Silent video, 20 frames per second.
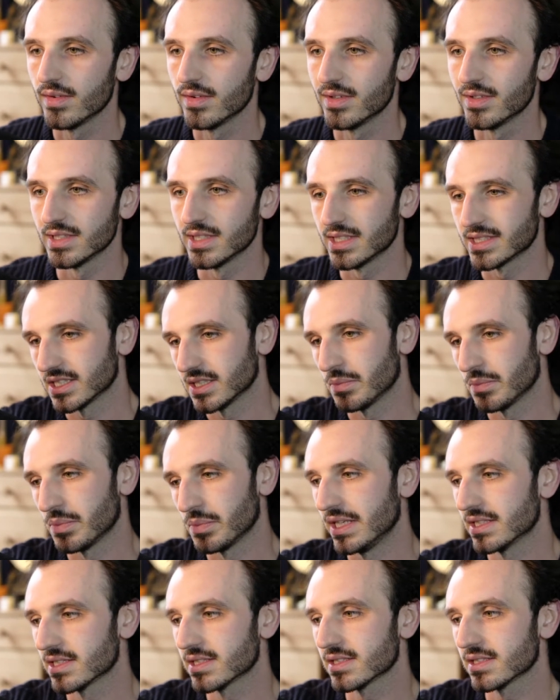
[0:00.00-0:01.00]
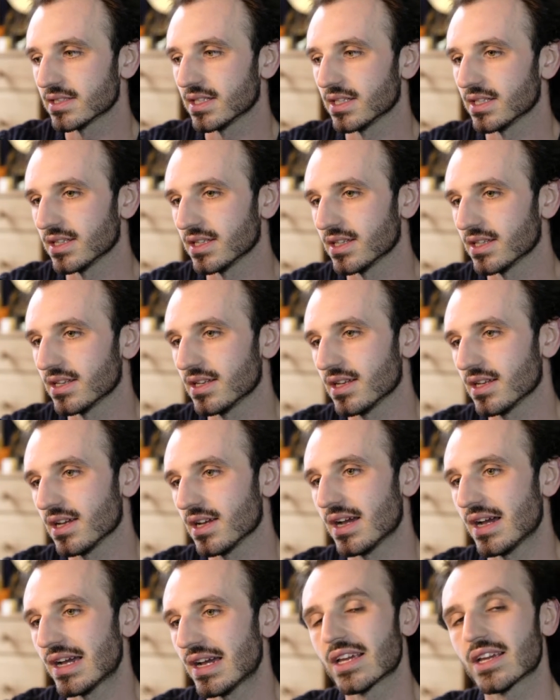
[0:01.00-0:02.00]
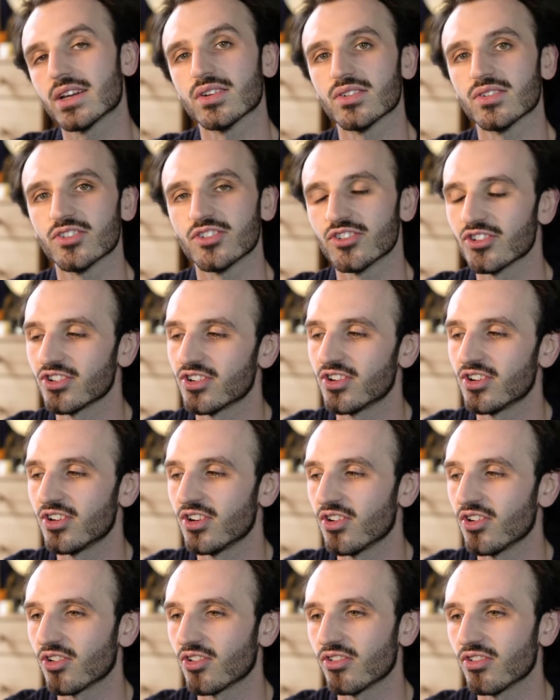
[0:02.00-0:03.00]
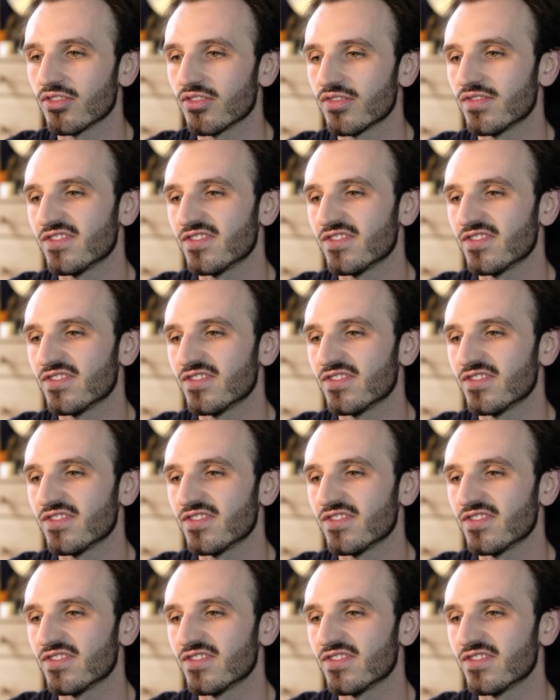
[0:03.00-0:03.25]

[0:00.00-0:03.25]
This is the piece in iconography.